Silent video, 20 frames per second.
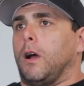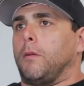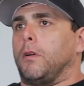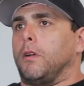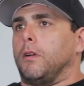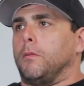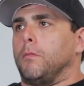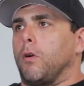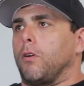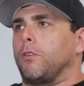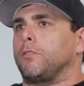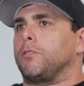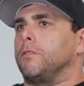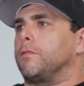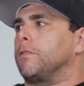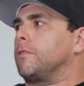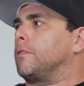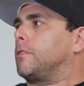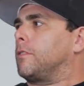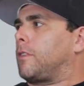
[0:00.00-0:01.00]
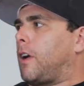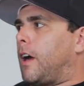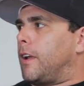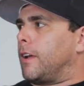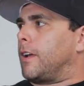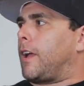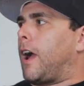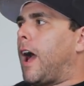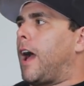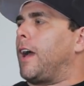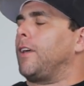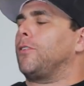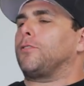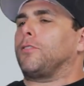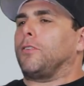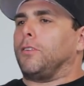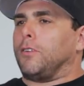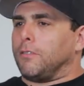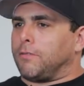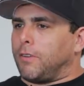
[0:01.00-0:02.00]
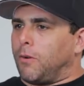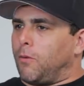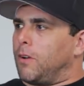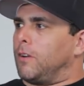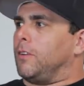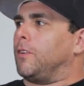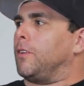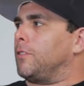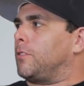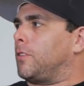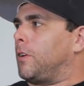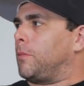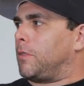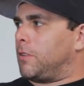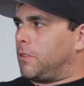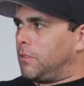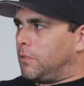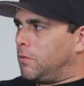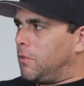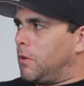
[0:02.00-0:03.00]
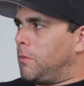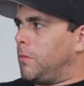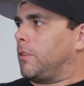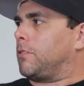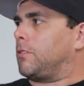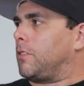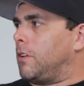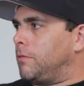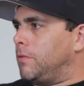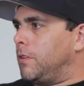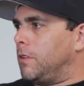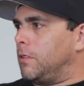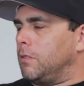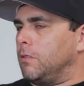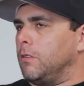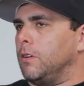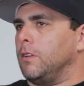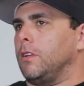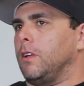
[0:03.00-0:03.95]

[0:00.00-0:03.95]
immersive kind of guy. So if I want to learn something, just throw myself into it.